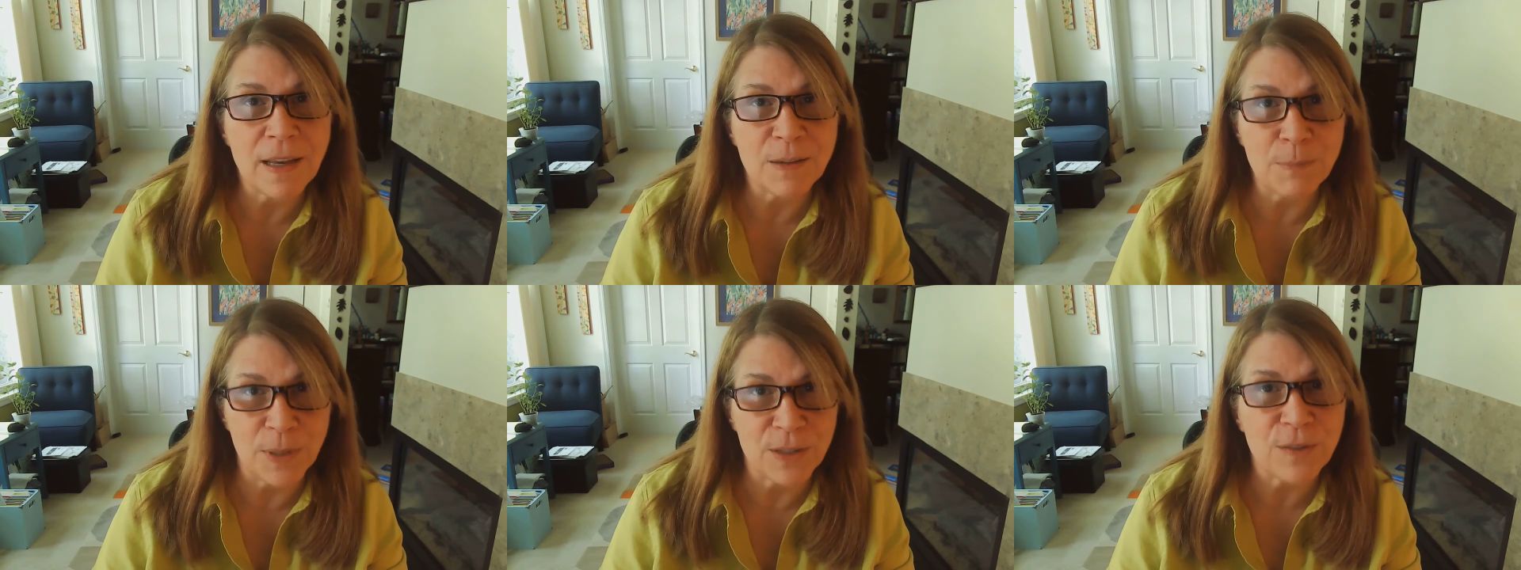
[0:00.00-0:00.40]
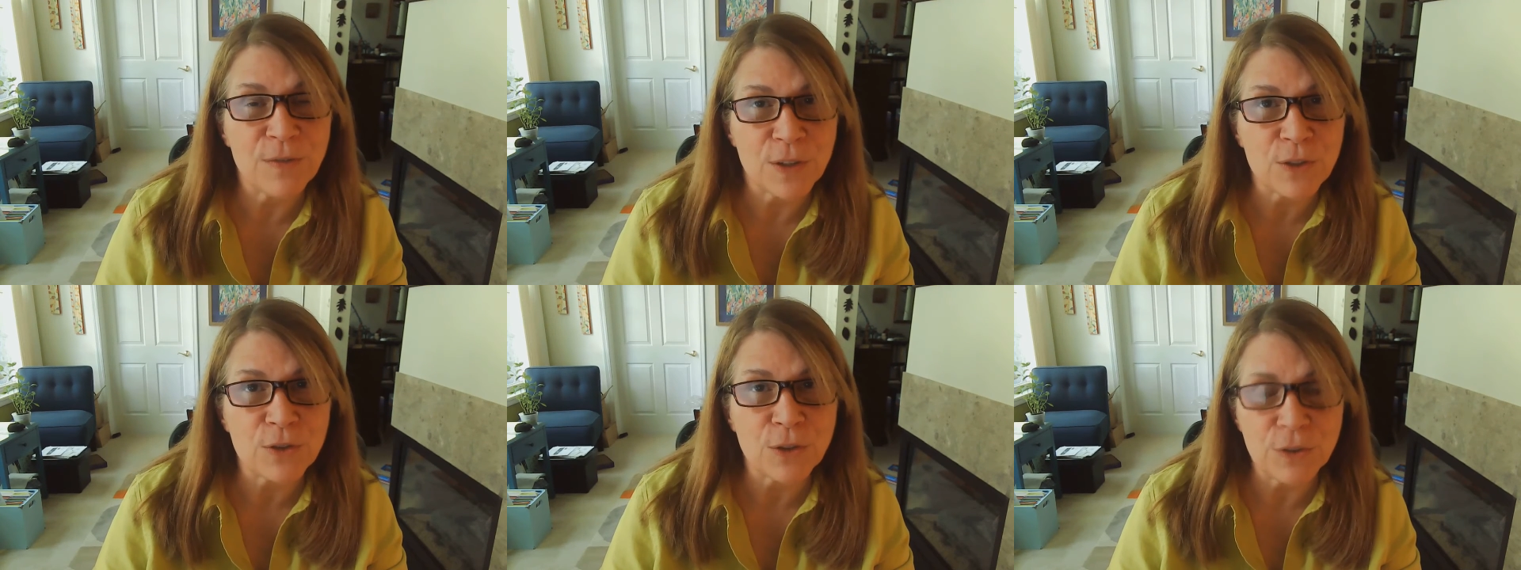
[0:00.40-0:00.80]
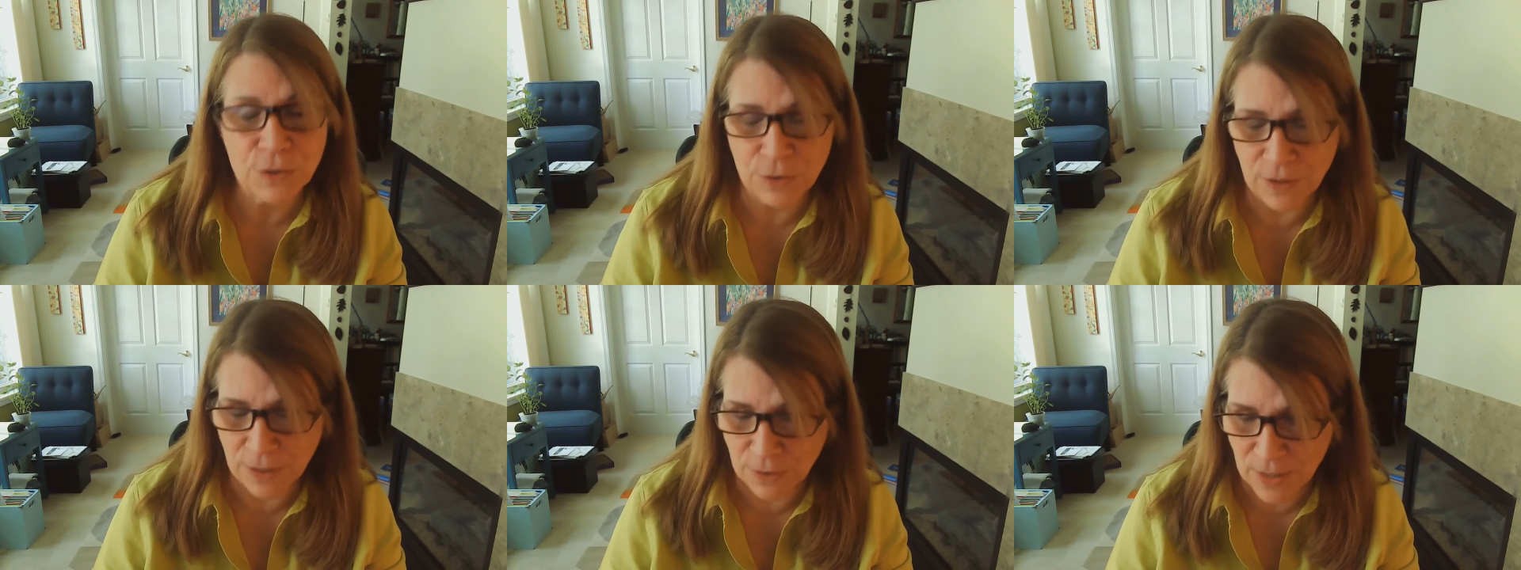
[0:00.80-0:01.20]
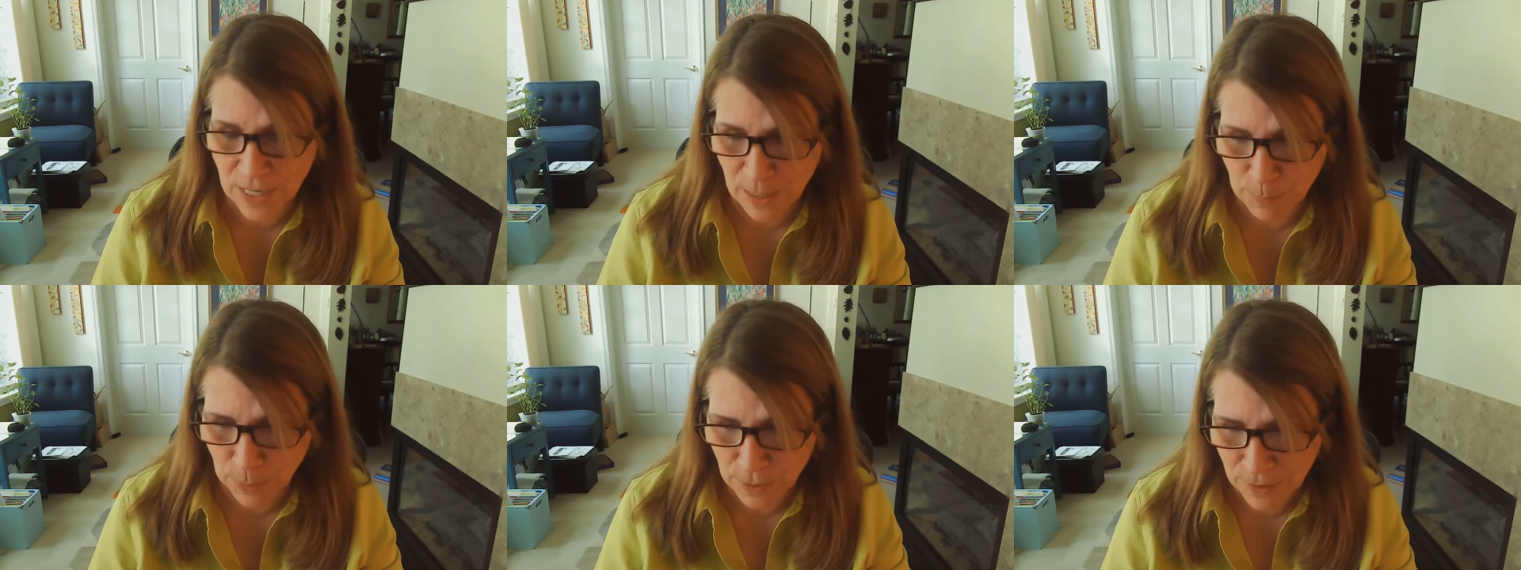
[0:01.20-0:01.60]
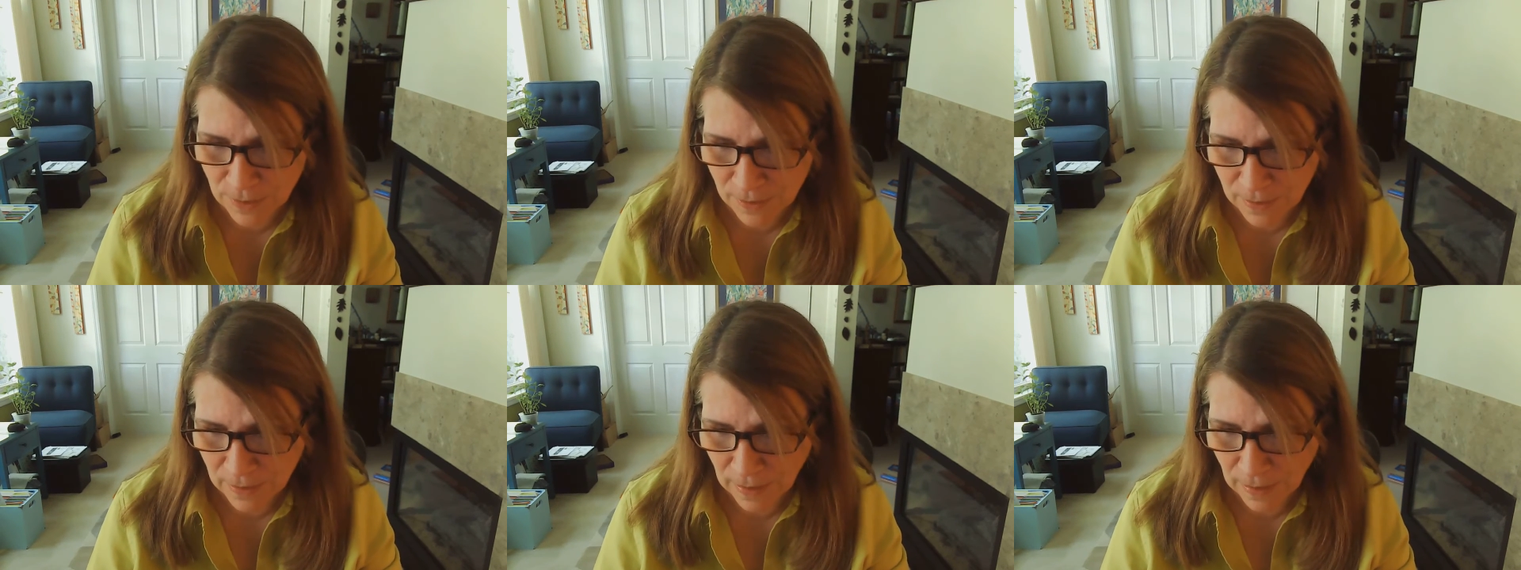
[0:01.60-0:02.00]
and beneficial to their
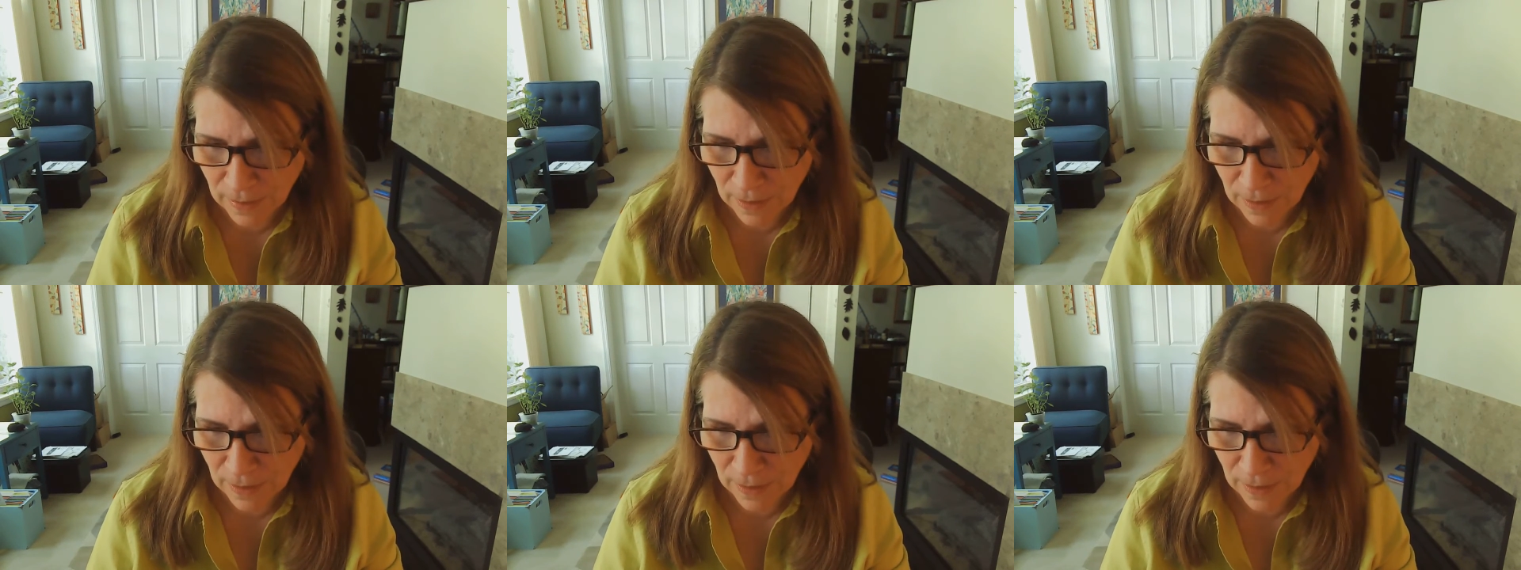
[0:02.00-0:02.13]
neighbors,